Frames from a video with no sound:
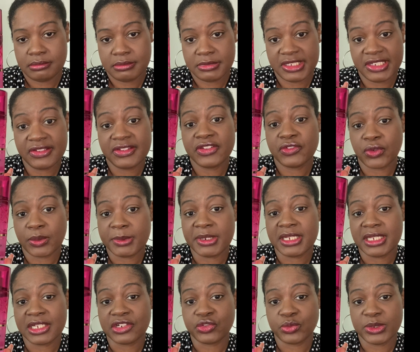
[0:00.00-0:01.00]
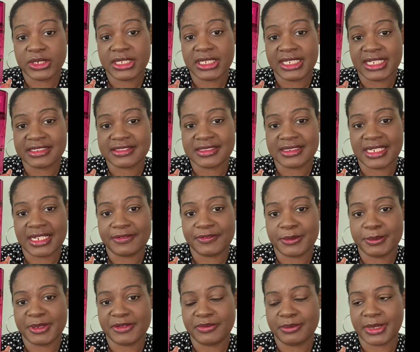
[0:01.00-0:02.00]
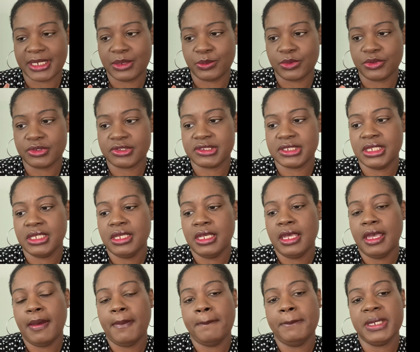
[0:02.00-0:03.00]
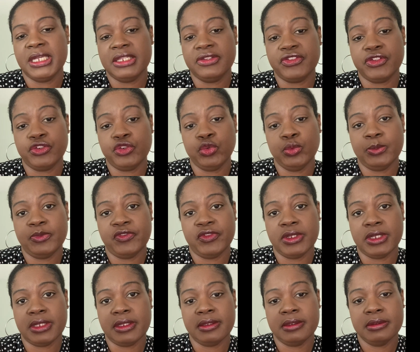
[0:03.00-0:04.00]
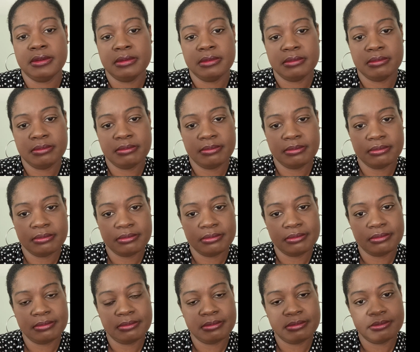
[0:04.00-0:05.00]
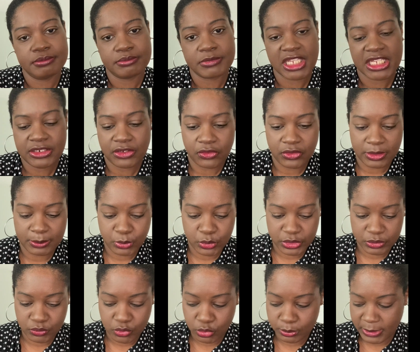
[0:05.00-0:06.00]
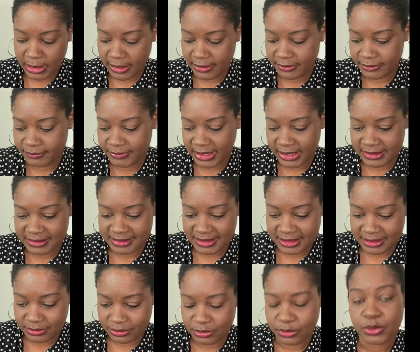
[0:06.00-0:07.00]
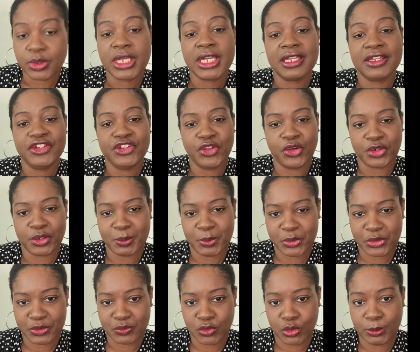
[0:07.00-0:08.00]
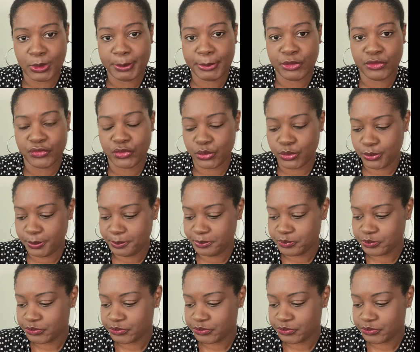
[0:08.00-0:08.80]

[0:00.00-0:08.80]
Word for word: This is from the Luxury Collection line from Bath & Body Works. But it's a dupe for Donna Born in Roma Valentino Donna Born in Roma perfume.